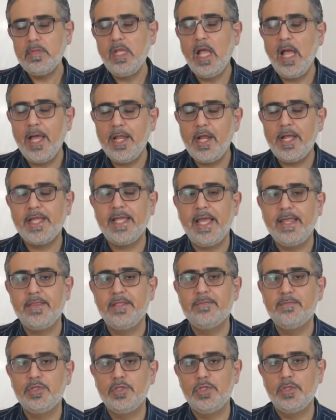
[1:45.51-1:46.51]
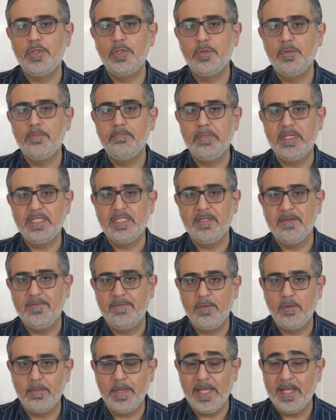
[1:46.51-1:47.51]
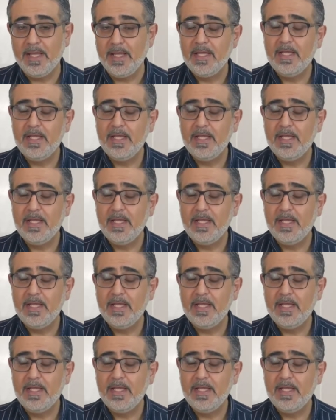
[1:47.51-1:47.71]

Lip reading: and I get them to mince it for me.